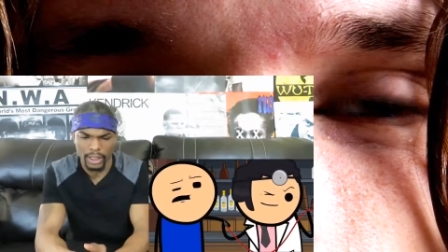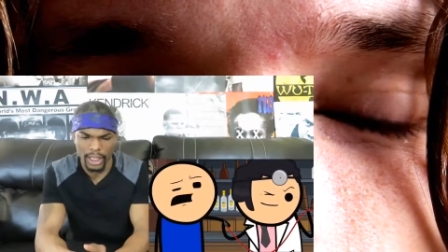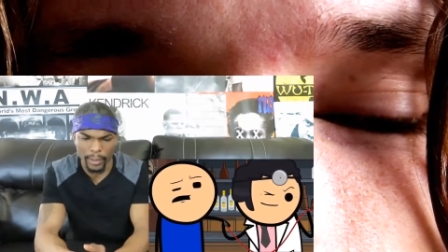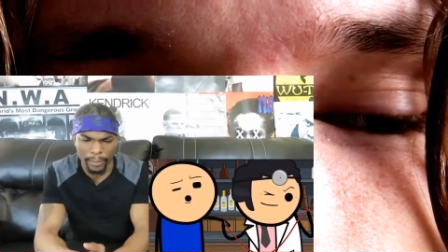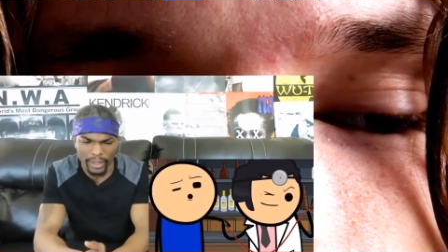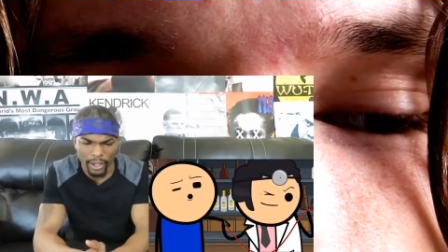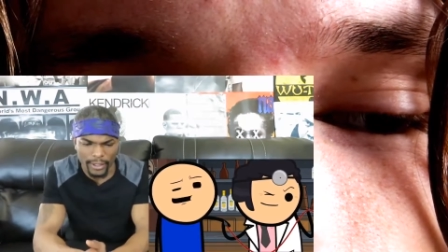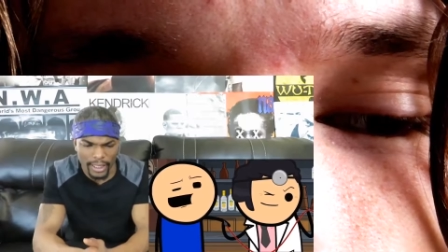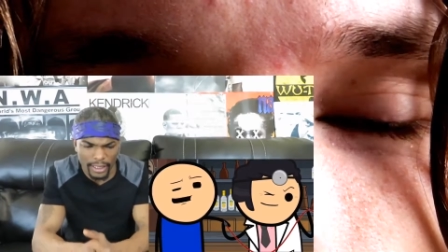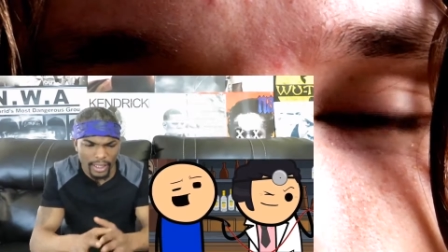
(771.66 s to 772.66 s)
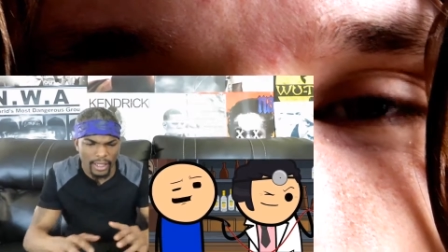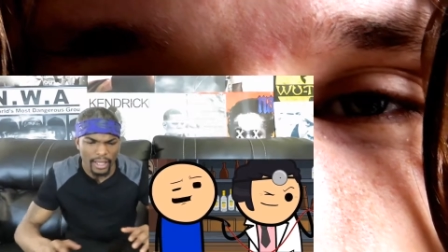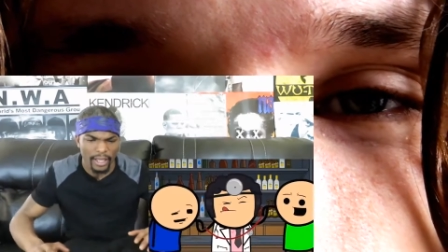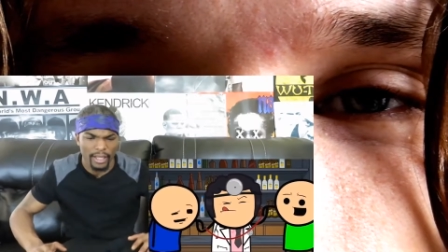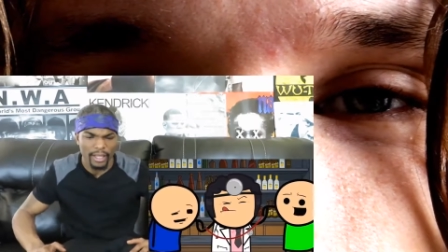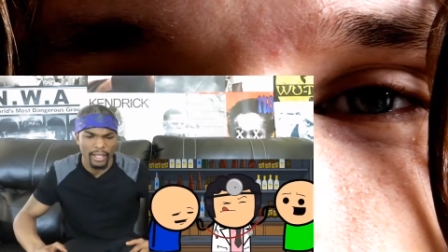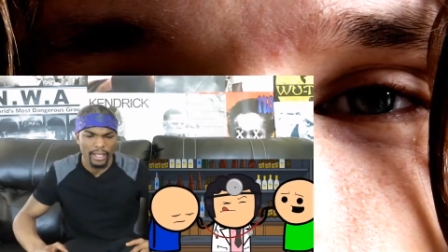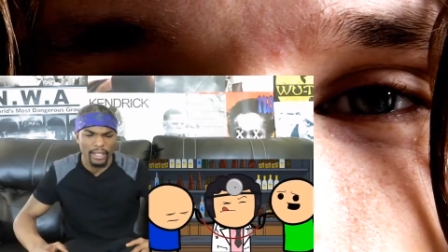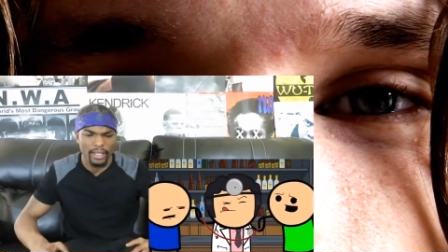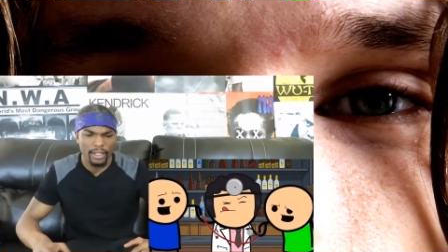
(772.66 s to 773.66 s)
Hey, though, this.
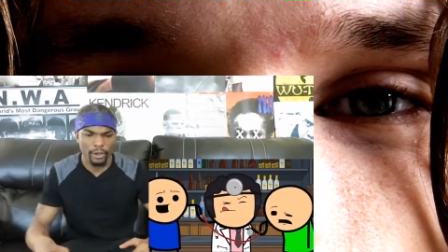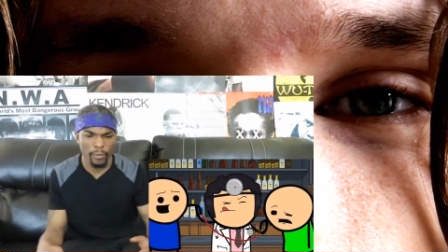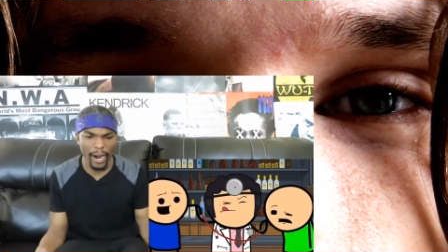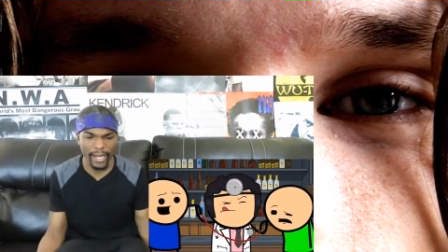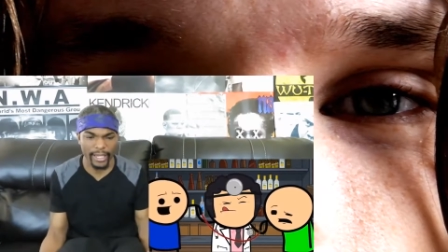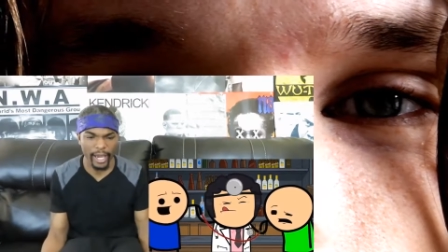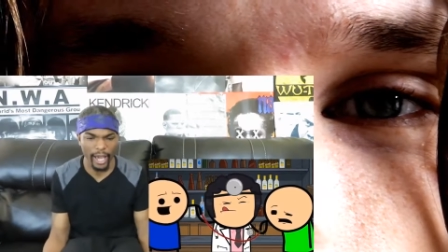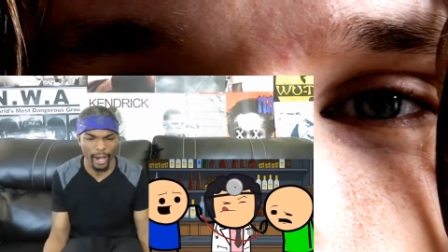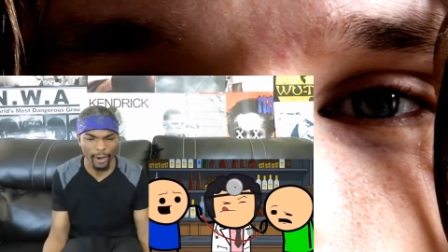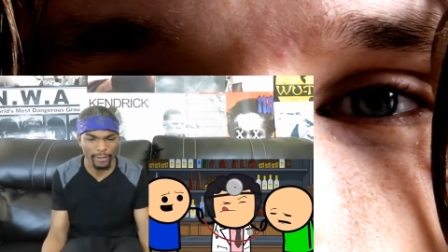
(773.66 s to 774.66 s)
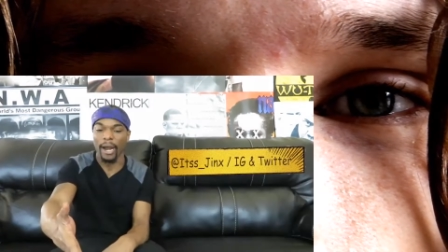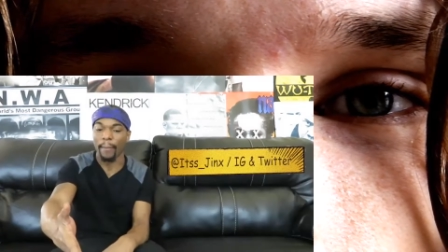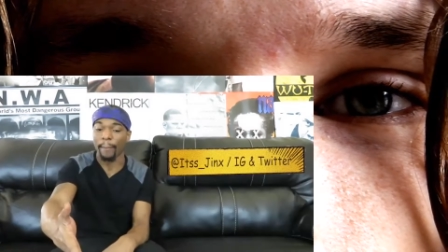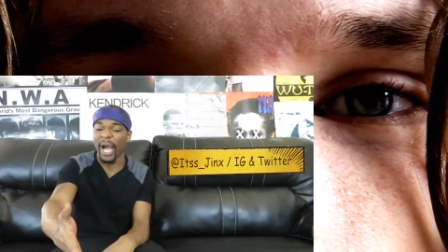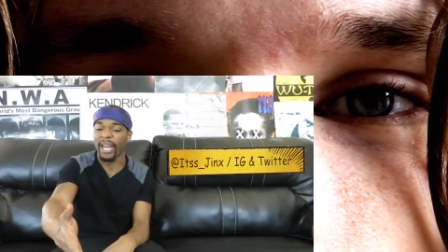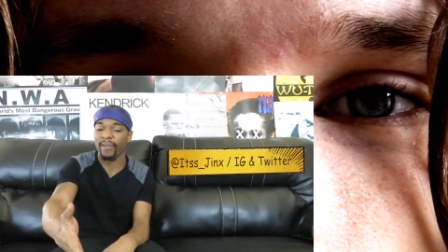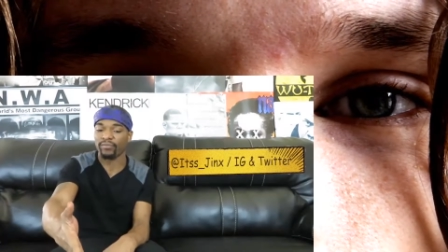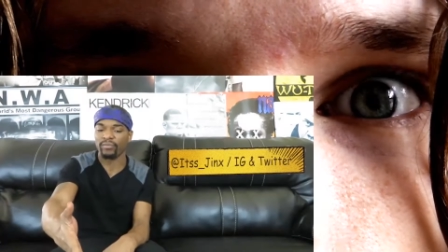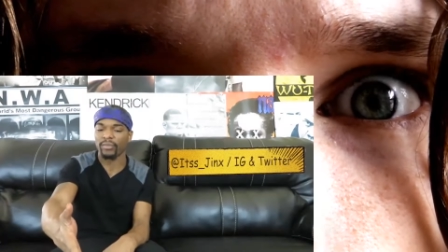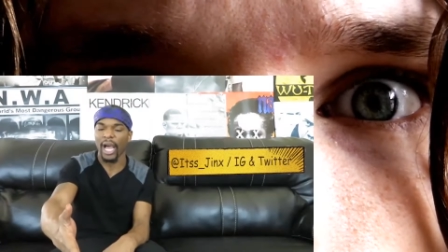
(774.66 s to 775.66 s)
You might oh. kill that I might
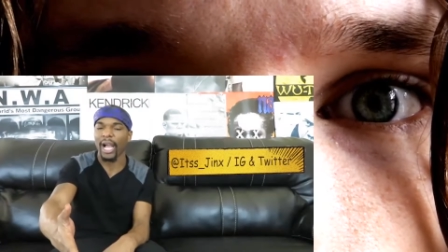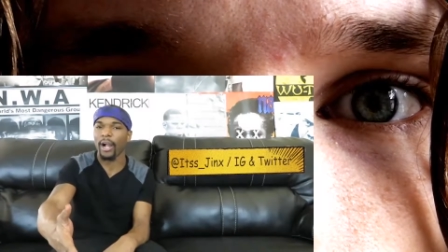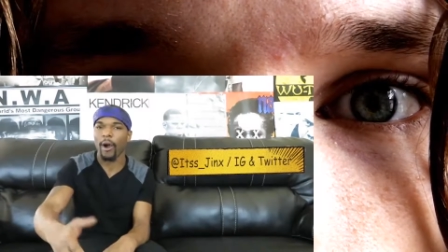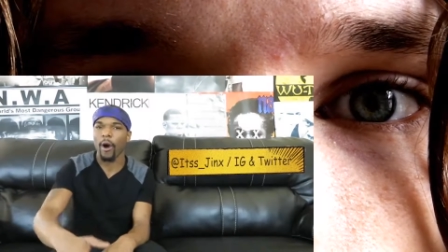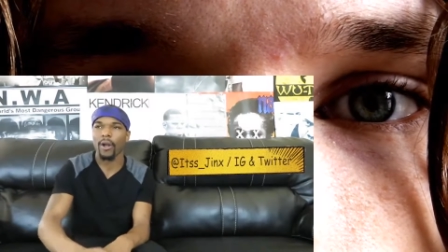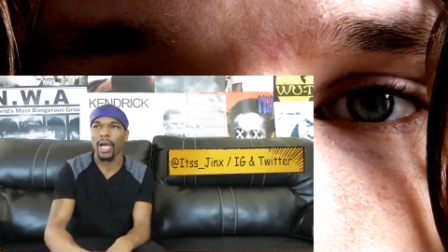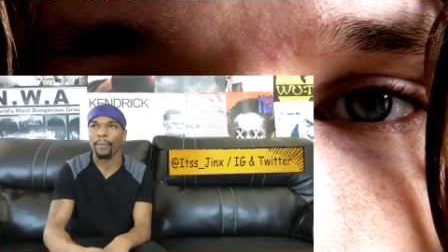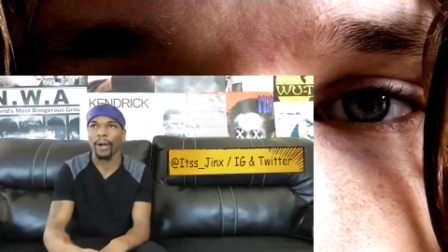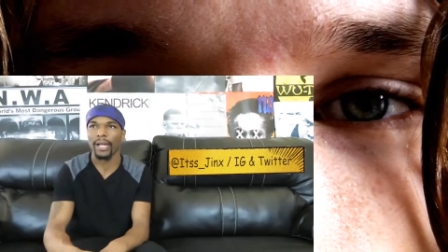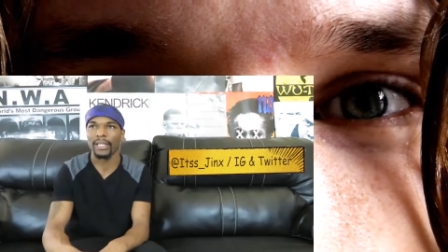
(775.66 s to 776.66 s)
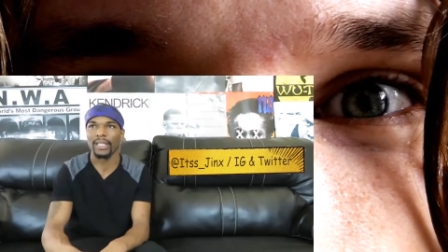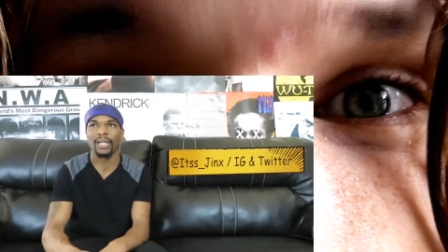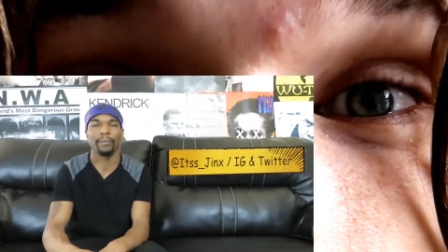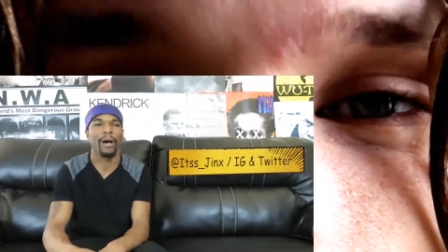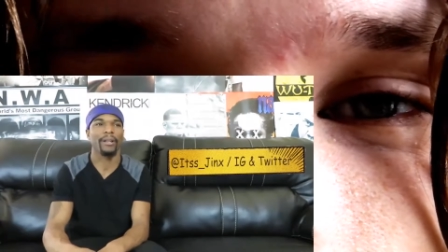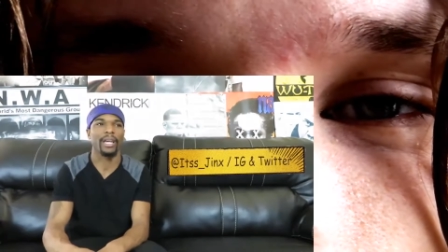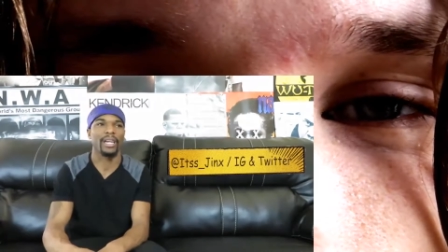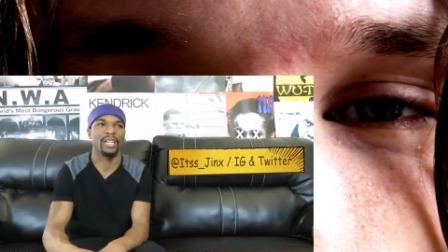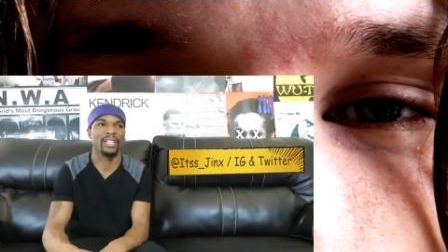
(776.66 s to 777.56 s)
have not called. I'll probably think about later